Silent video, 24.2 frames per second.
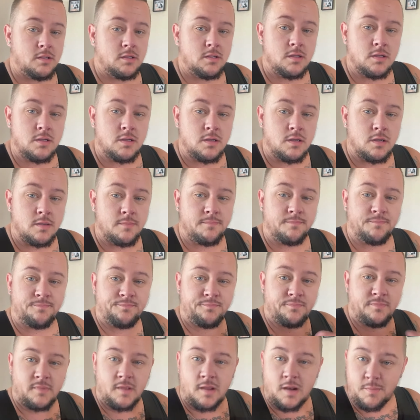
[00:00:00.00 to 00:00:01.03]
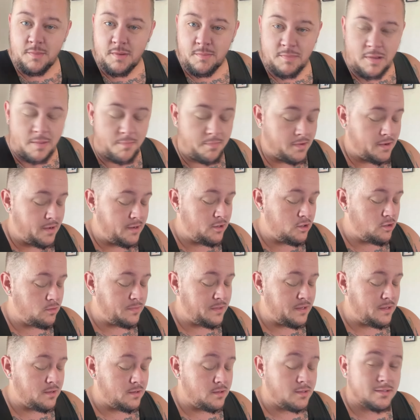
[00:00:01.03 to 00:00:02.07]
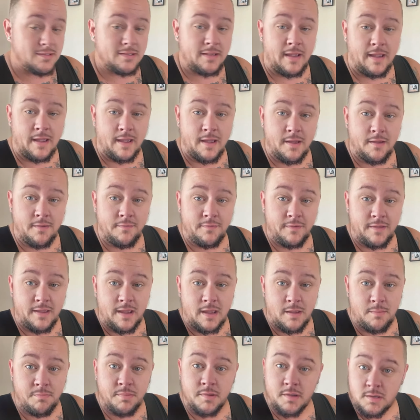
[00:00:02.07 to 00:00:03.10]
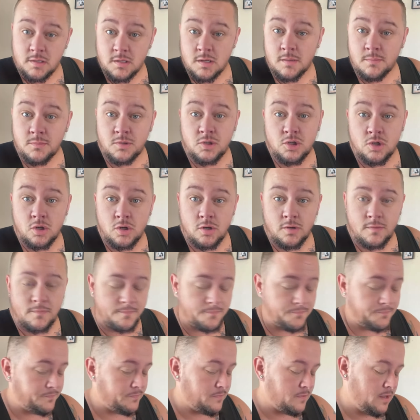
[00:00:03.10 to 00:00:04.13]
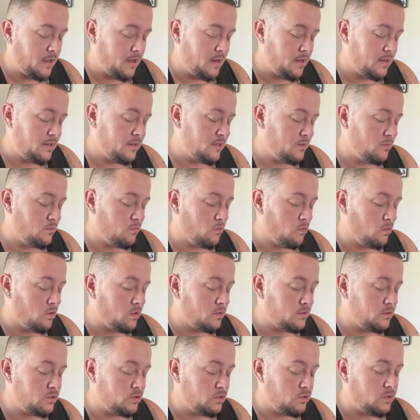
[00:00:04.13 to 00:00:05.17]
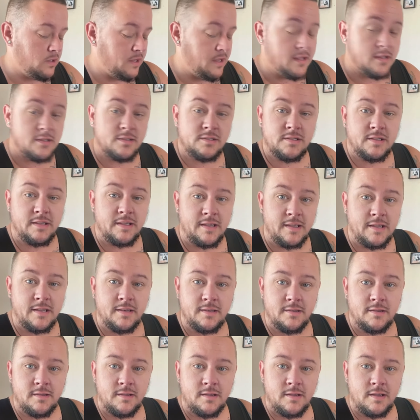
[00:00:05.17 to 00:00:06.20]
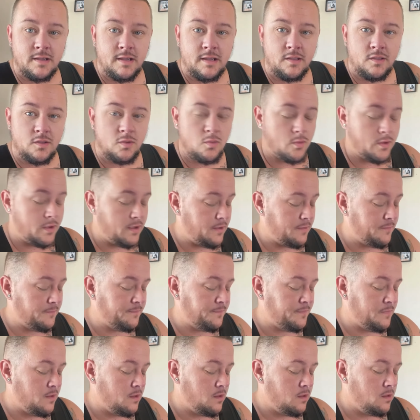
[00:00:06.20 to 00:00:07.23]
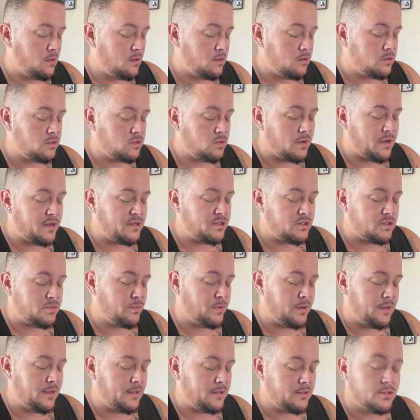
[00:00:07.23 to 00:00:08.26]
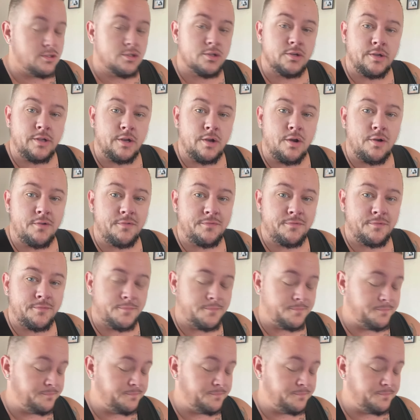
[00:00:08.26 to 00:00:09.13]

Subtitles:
and I'm in my binder because I have a button-up shirt and I didn't want it to get in the way. So I just went ahead and took it off.